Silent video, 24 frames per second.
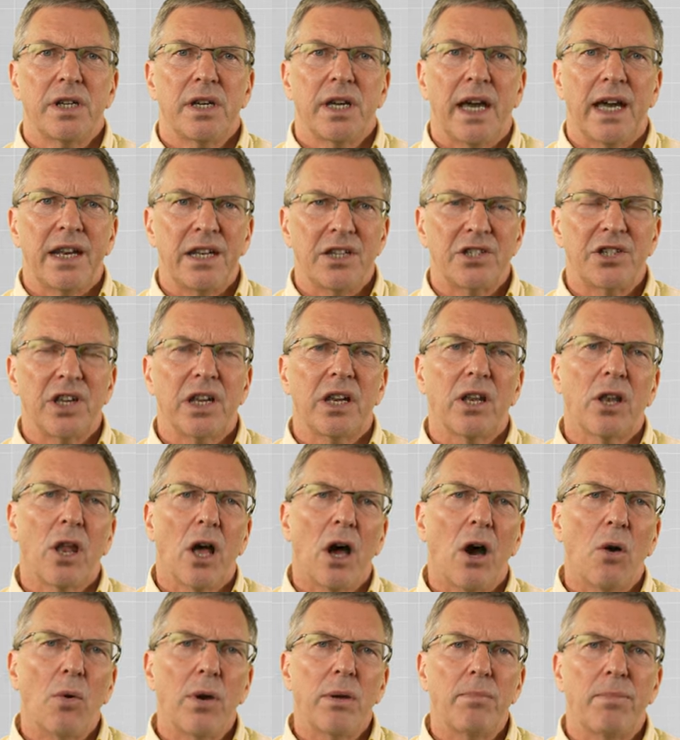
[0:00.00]
And indeed,
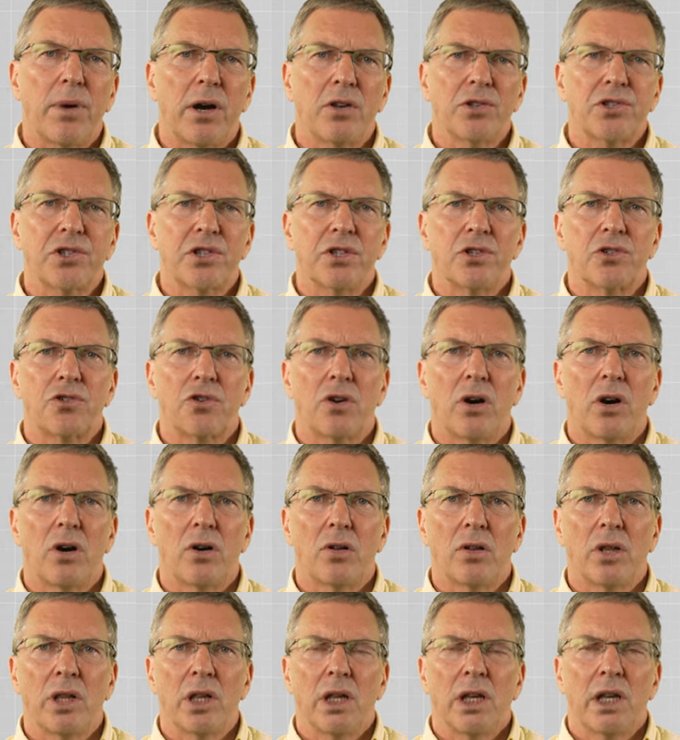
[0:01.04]
low impulse
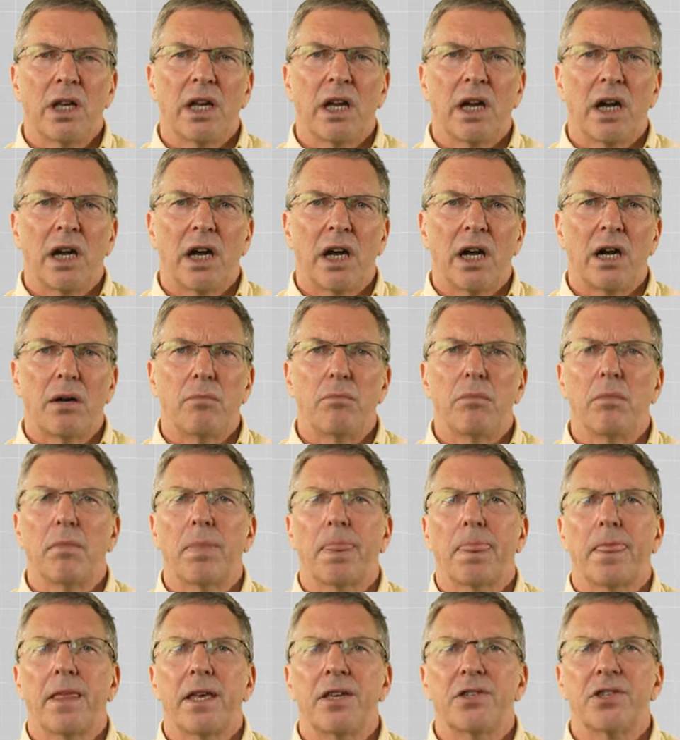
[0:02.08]
control
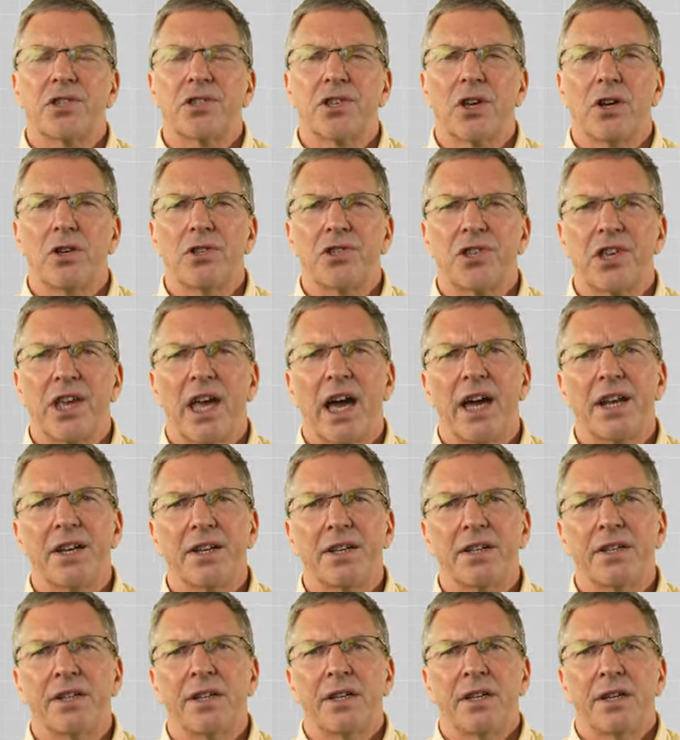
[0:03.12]
is
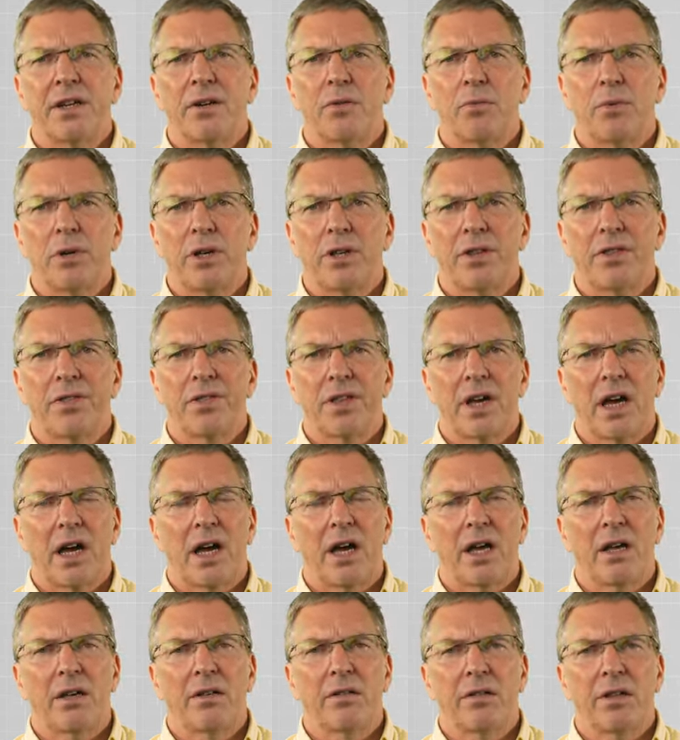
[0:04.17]
associated with
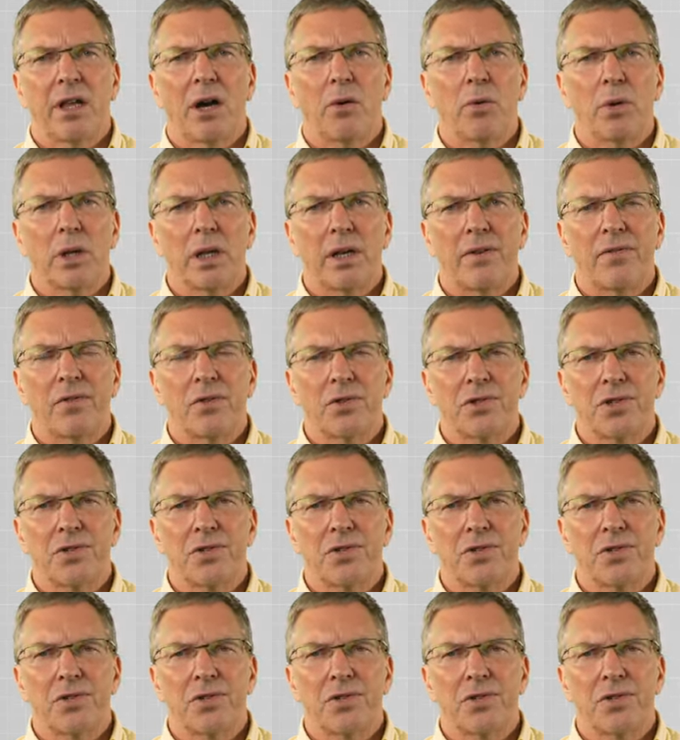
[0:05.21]
lower levels of